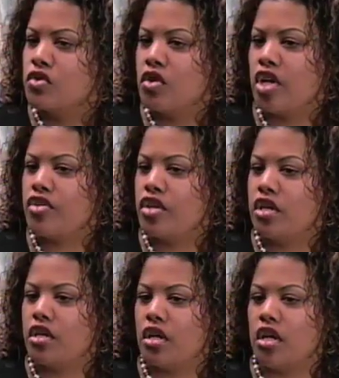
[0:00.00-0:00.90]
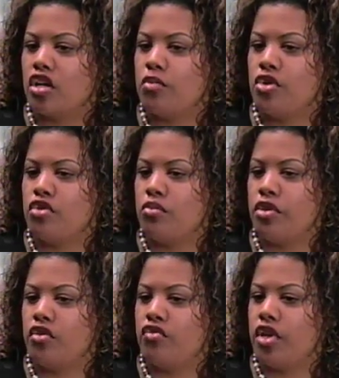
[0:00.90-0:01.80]
I think Commissioner
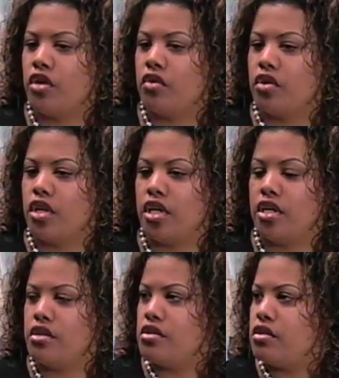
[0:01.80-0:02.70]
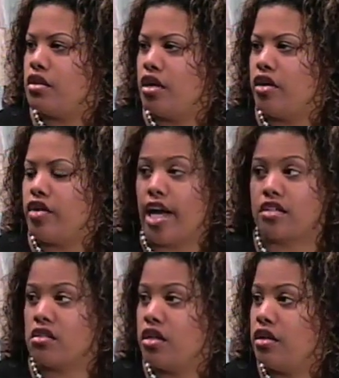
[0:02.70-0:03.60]
Bielfeld is
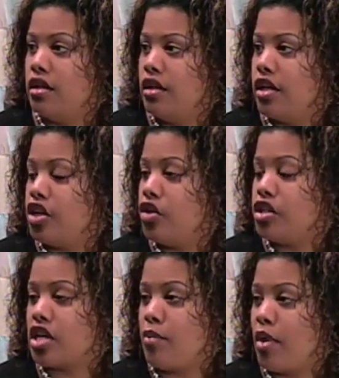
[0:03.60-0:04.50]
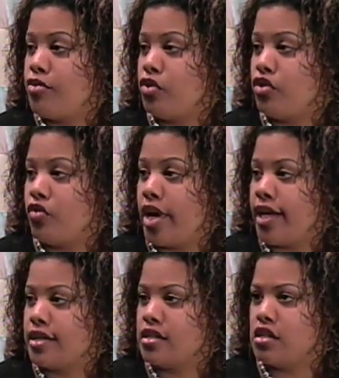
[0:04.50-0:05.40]
excellent. He's come up through the
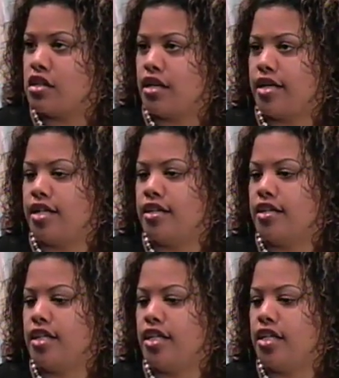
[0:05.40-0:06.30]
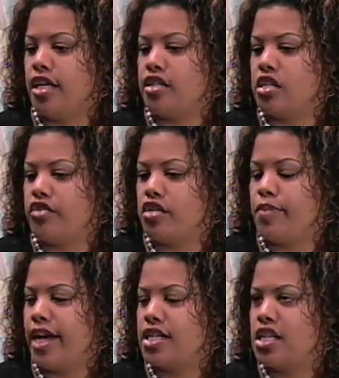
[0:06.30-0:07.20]
ranks. He has the
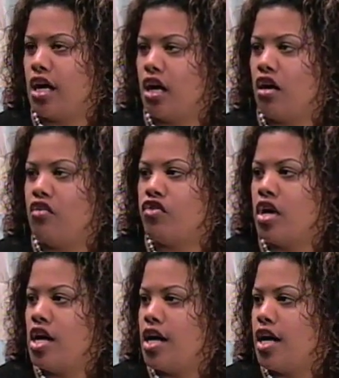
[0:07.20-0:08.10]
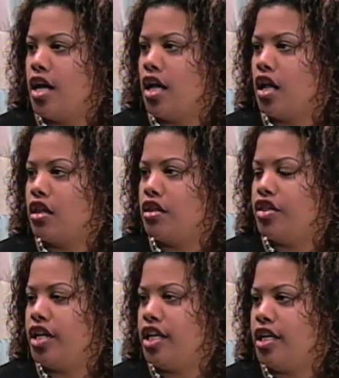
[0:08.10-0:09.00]
respect of
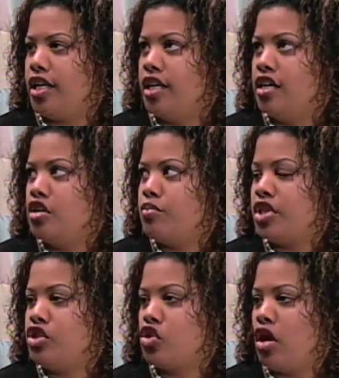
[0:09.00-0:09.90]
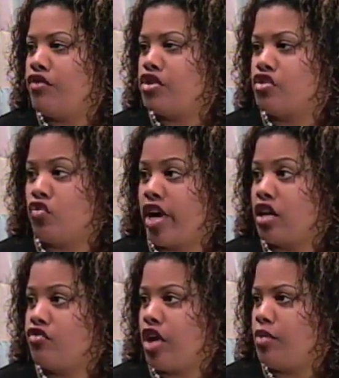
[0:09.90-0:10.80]
the police officers, the
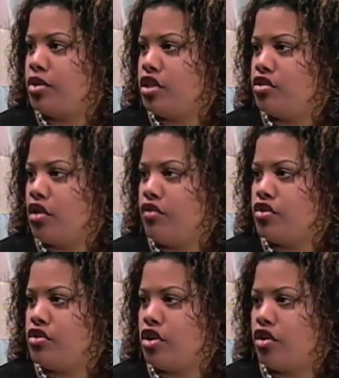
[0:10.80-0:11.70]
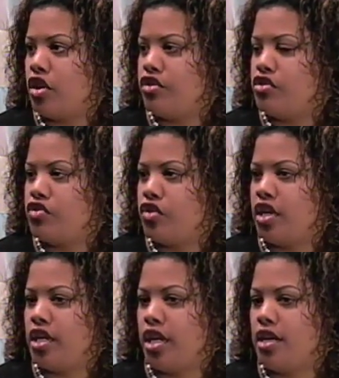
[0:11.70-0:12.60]
rank and file police officers that are on the
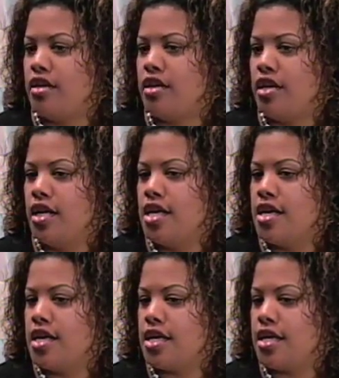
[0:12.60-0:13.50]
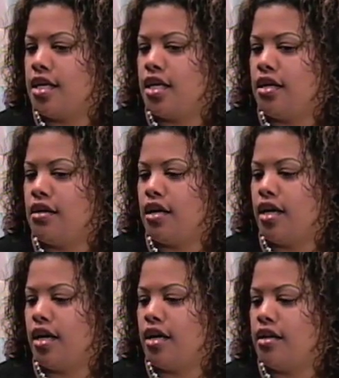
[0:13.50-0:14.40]
street, and he
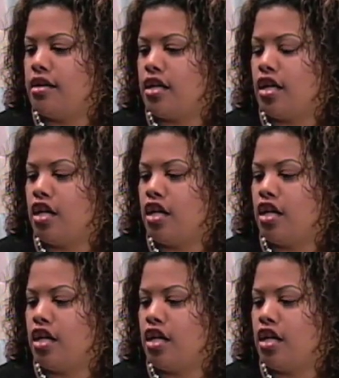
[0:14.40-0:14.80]
and